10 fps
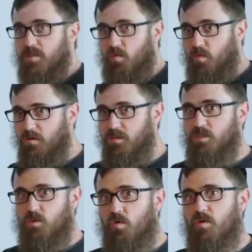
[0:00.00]
but the real
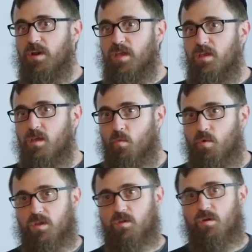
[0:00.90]
story,
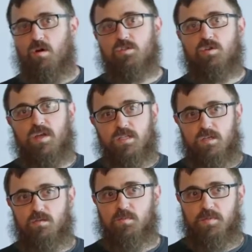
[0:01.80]
what you're all trying to
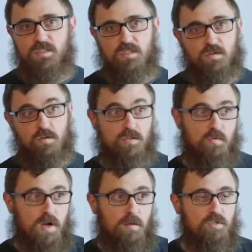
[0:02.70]
do as business owners,
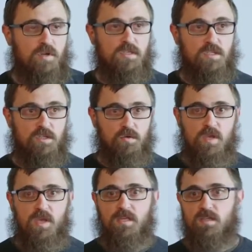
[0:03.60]
what I'm trying to do,
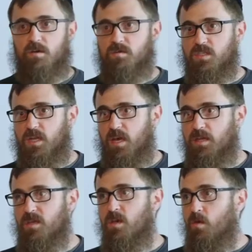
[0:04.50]
is
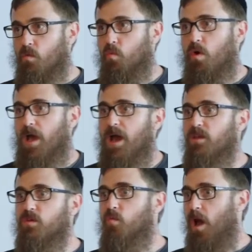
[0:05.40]
understand how
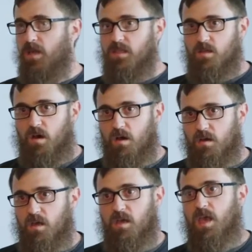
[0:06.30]
do you wag the dog?
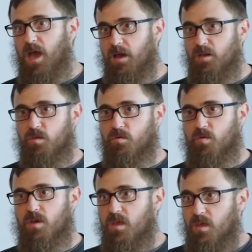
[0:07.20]
How do
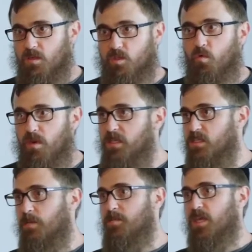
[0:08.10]
you tweak
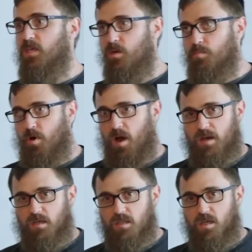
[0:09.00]
something in your
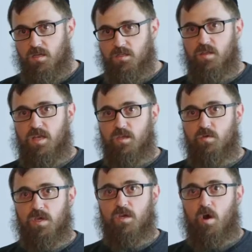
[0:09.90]
product so that you
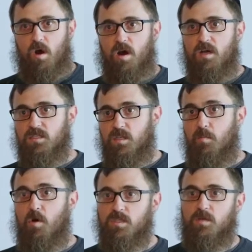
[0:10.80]
can cause the
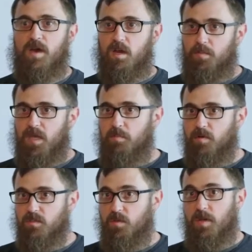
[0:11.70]
most amount of
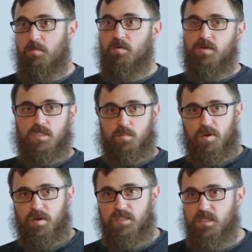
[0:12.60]
people to be able to
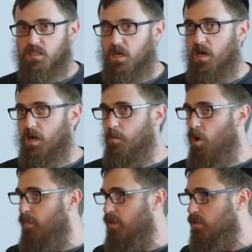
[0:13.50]
experience this aha
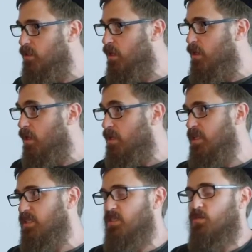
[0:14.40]
moment? Because
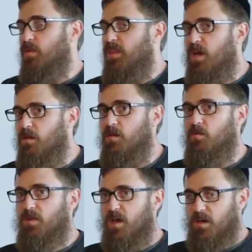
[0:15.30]
that's
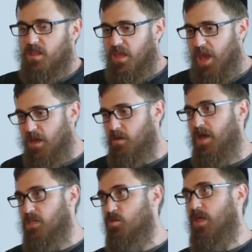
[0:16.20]
without the
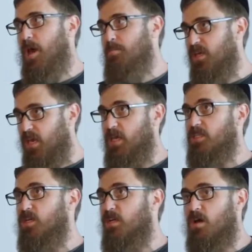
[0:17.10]
actual
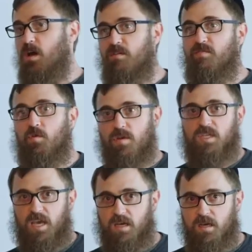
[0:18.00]
application of your
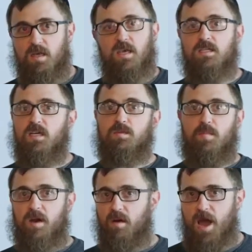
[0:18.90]
data, it doesn't
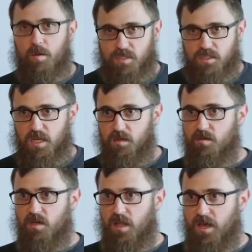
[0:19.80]
matter how much data you
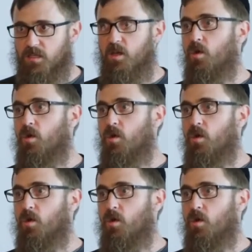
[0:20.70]
collect